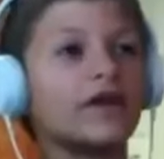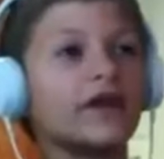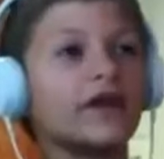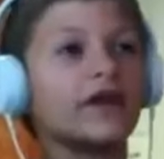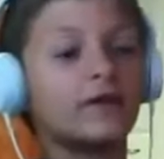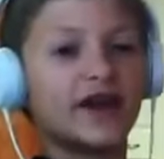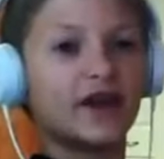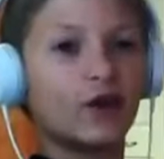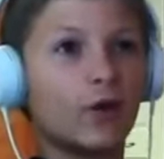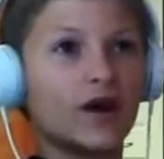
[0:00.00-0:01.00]
I think it would
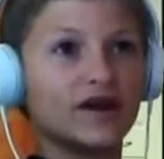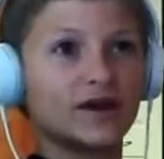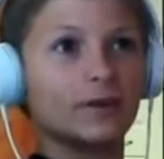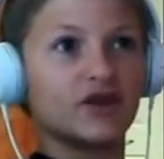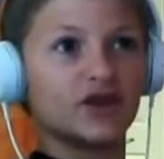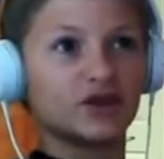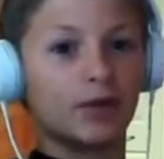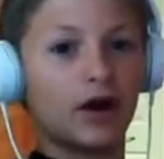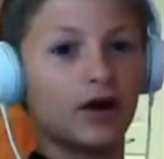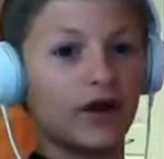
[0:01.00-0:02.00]
take away some of the
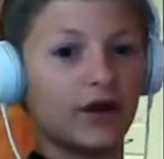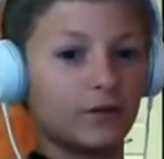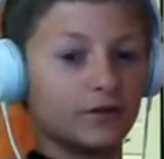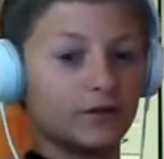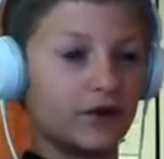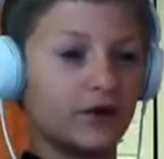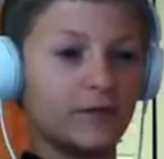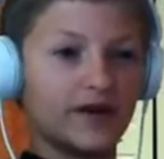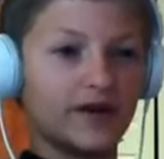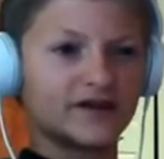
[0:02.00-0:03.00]
spotlight from
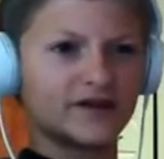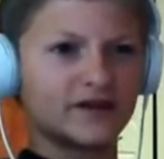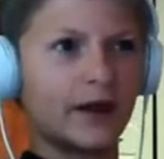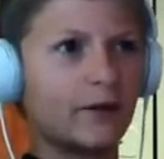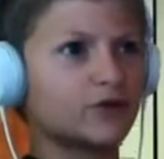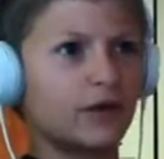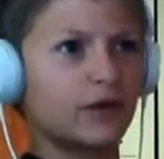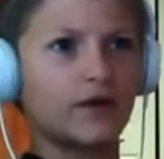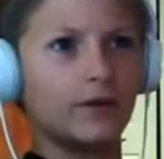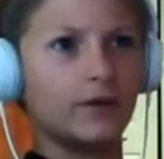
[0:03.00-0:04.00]
Sony because that was
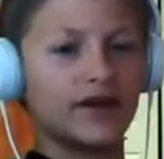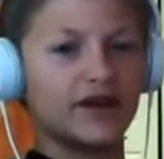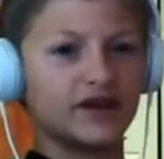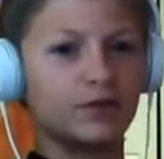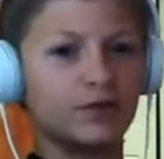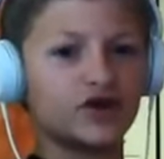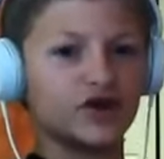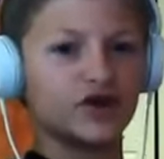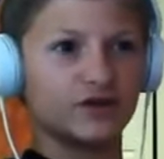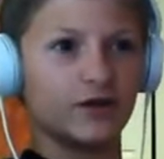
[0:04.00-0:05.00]
one of their biggest
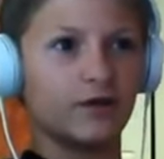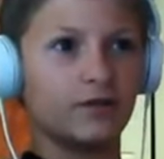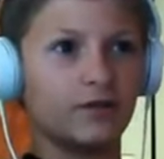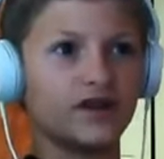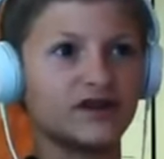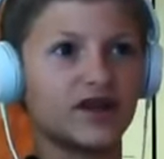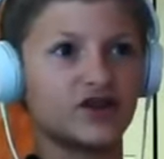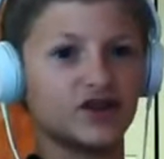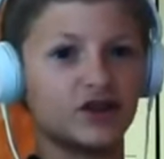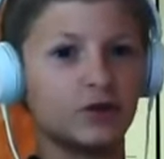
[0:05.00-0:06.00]
pushes of the
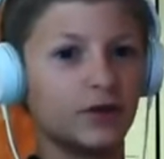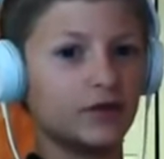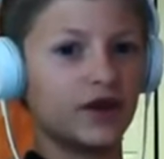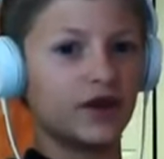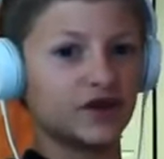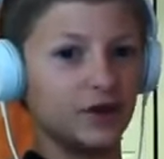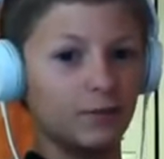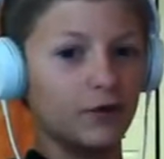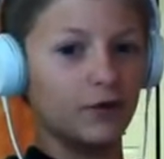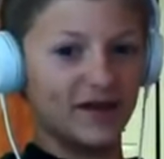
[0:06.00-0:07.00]
PlayStation 2. It plays
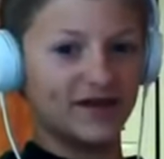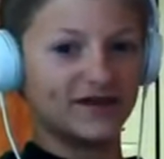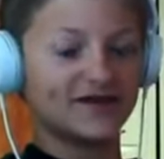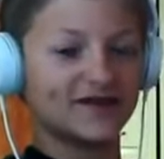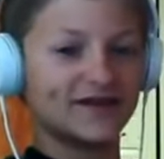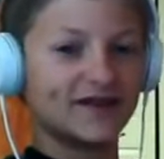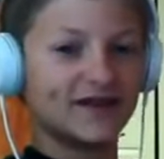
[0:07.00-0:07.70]
your movies.